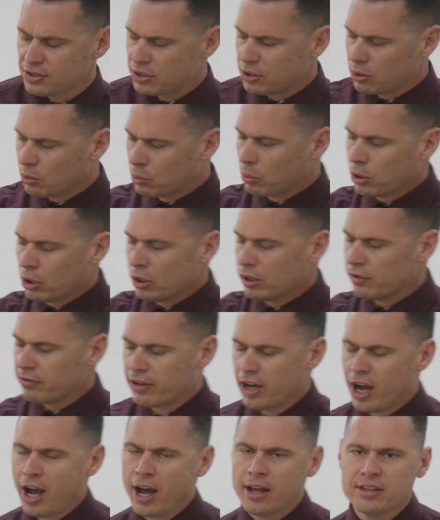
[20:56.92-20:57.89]
is the word
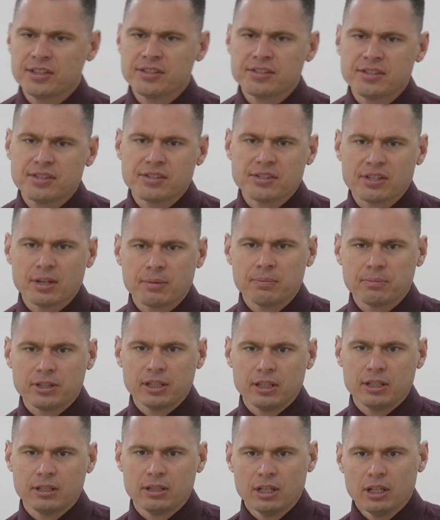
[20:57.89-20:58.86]
of God. This is
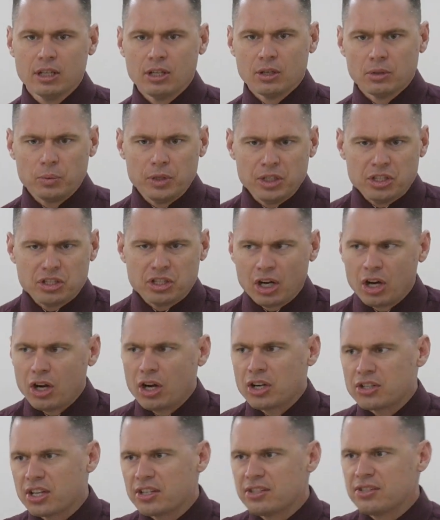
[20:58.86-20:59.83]
something we
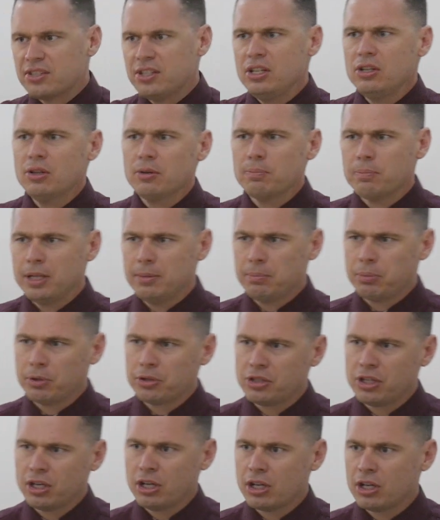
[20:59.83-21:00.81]
cherish. I see your
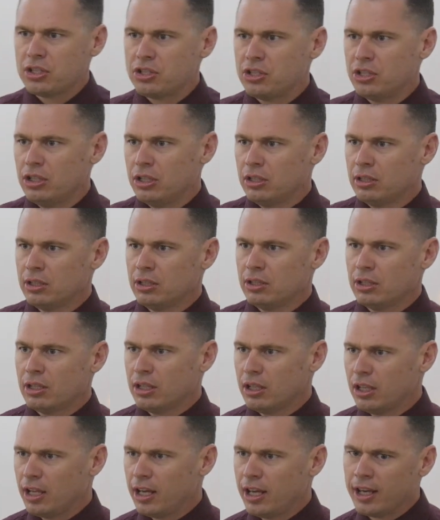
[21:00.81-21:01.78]
people cherishing
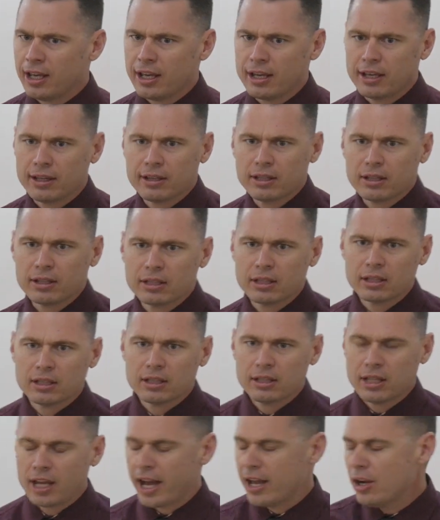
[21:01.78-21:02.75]
it.
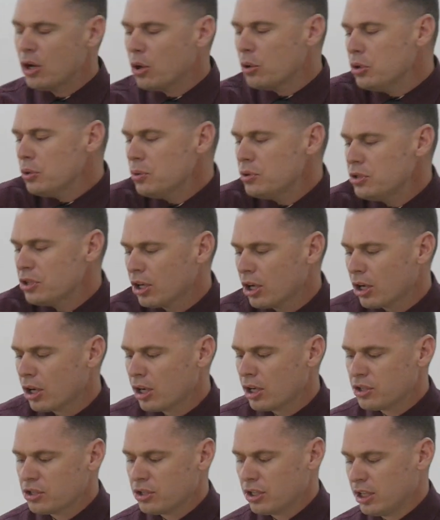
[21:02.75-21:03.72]
I know you
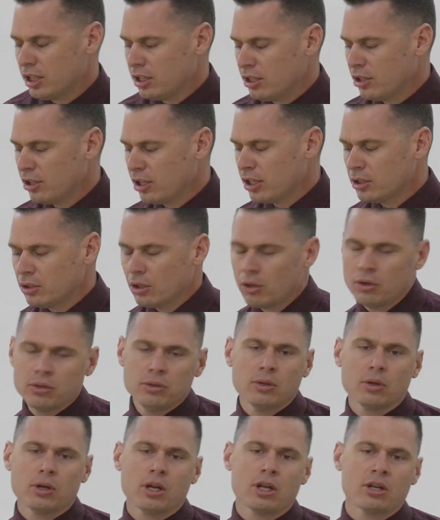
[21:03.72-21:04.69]
cherish it. And they're like, no,
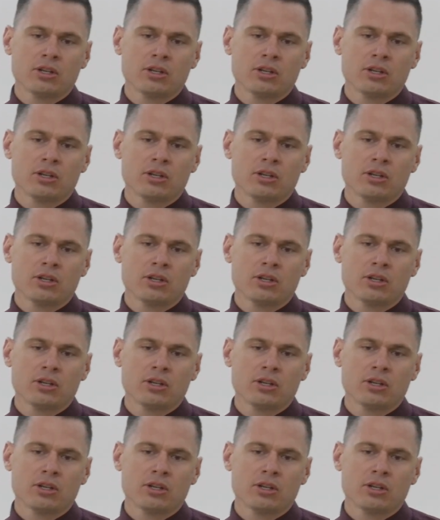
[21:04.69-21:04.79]
you don't